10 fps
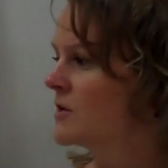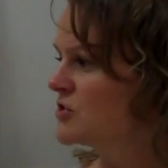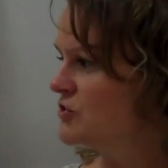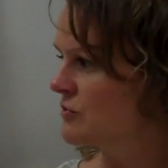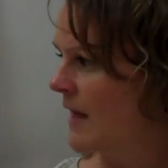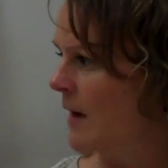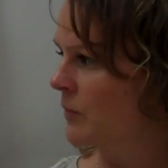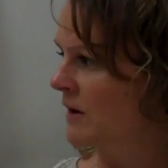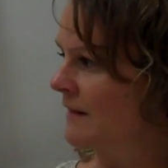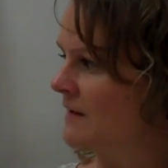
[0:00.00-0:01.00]
To do that,
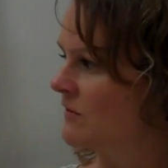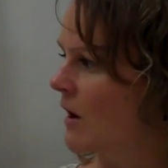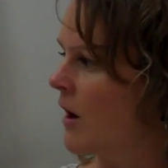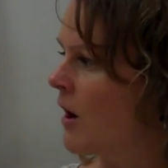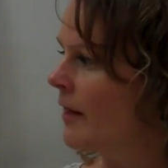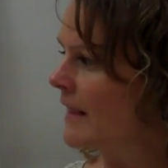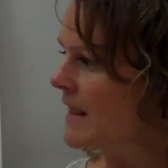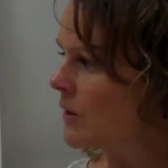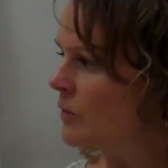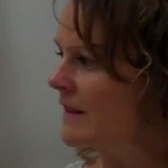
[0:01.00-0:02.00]
we're going to list all
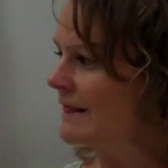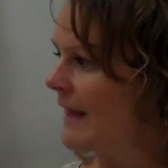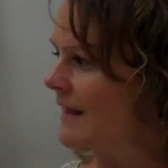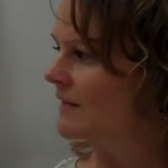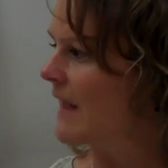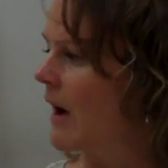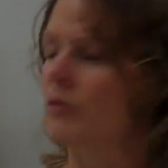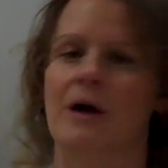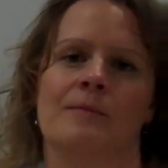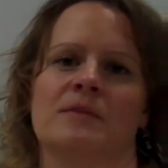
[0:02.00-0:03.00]
equally likely
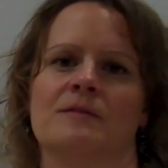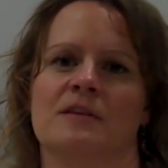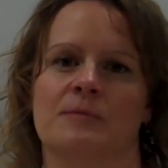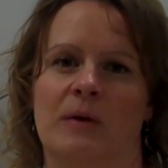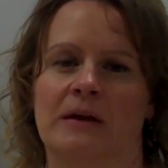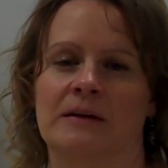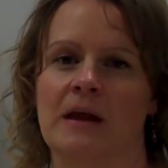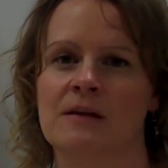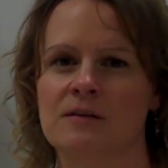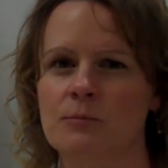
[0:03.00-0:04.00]
outcomes of a spin.
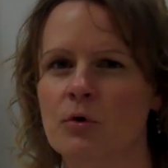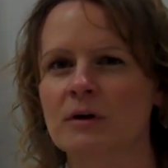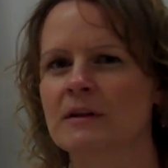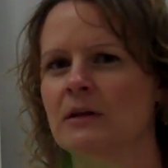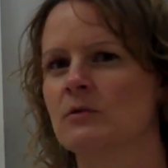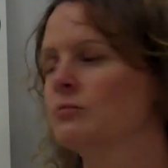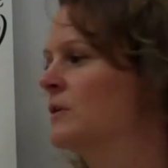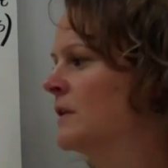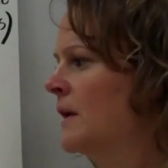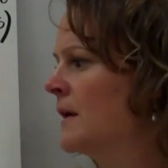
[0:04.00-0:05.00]
And it's important that you
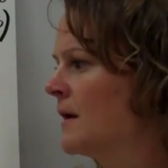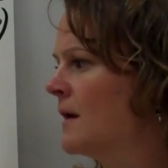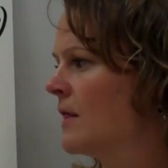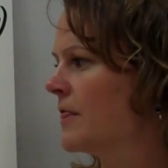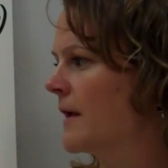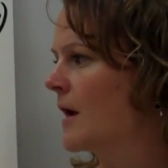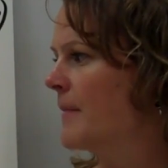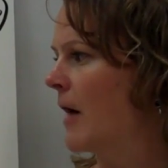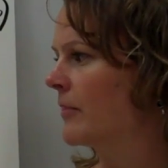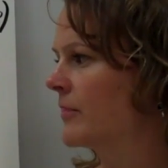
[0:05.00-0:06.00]
really think
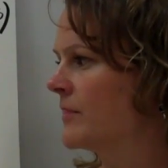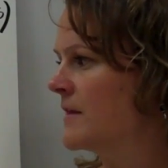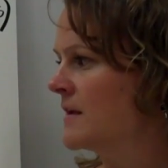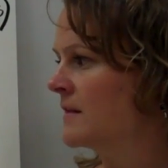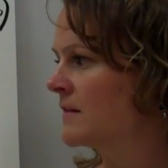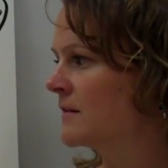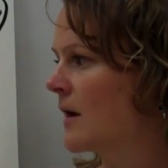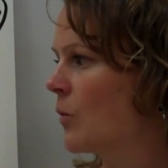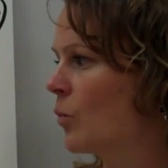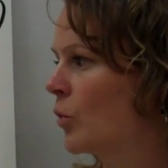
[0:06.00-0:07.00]
about these
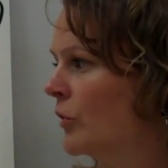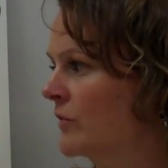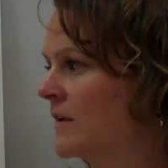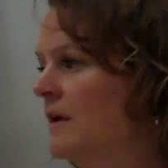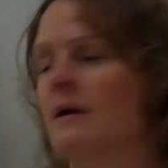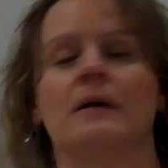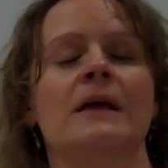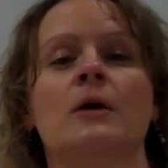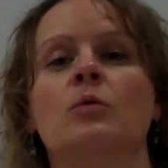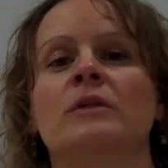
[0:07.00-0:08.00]
words here,
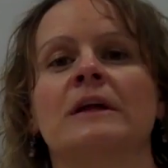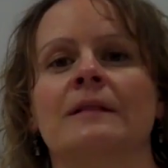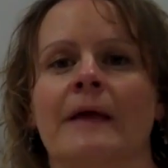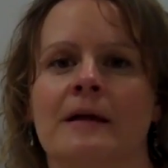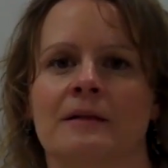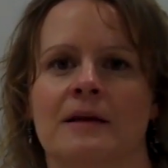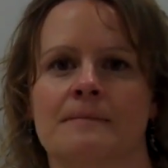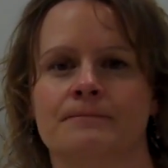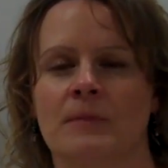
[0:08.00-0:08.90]
equally likely.